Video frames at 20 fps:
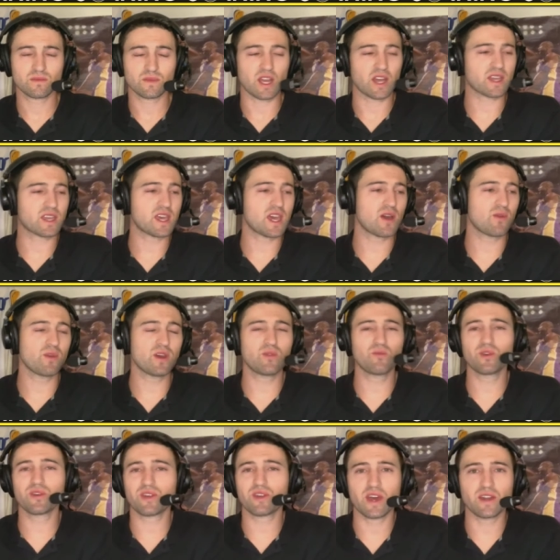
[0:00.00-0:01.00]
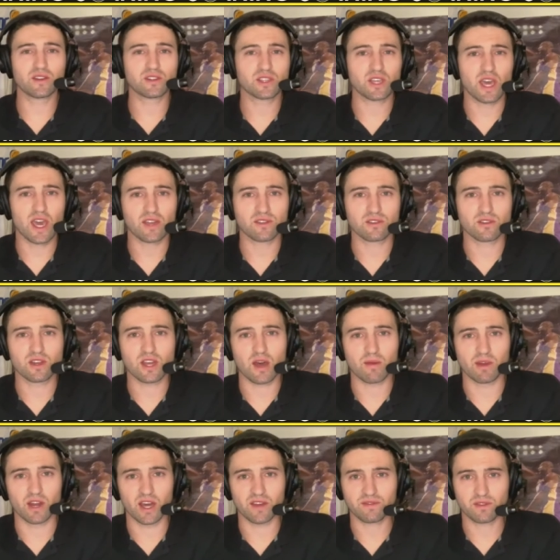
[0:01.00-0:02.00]
I can't win with Enes Kanter
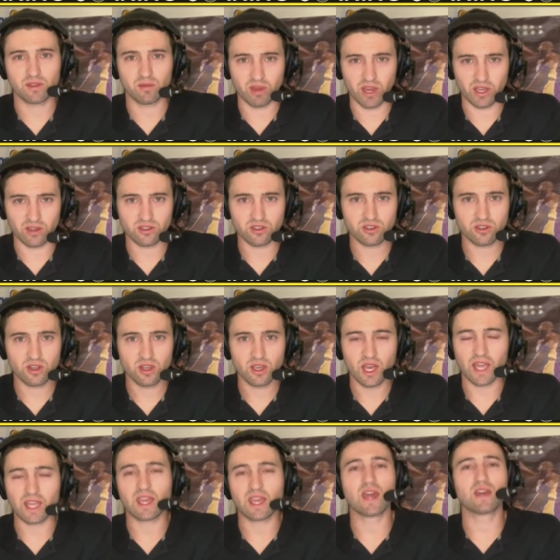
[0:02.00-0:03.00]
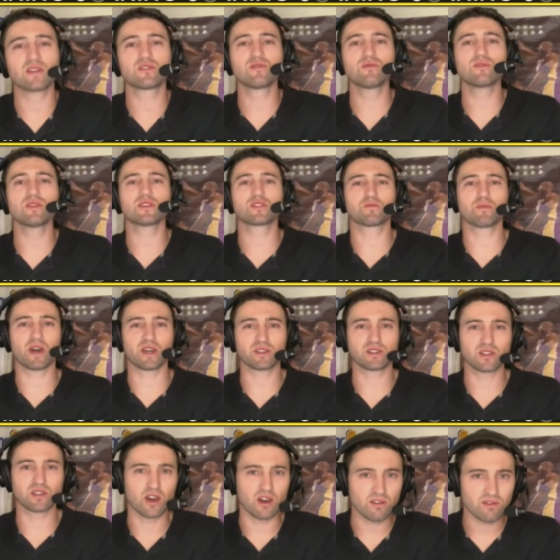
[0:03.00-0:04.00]
coming off the bench. I can't do this
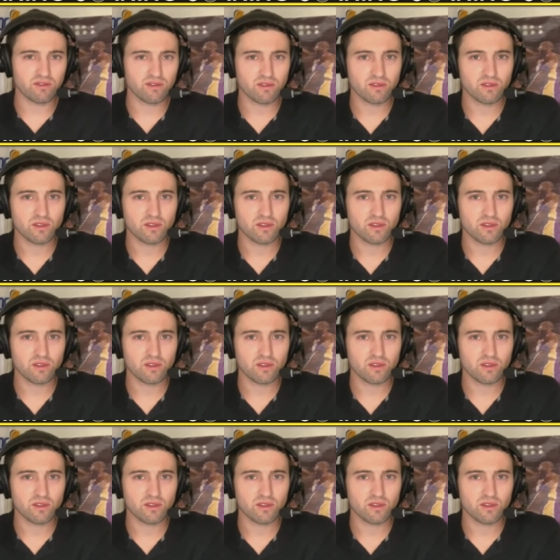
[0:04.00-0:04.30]
myself.